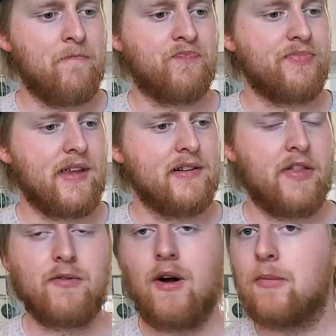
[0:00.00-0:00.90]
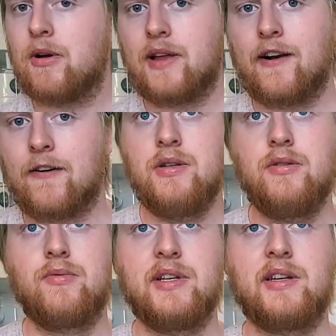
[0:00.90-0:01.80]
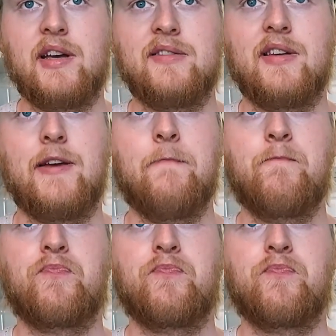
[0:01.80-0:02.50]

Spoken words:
Nothing wrong about that at all. Really tasty,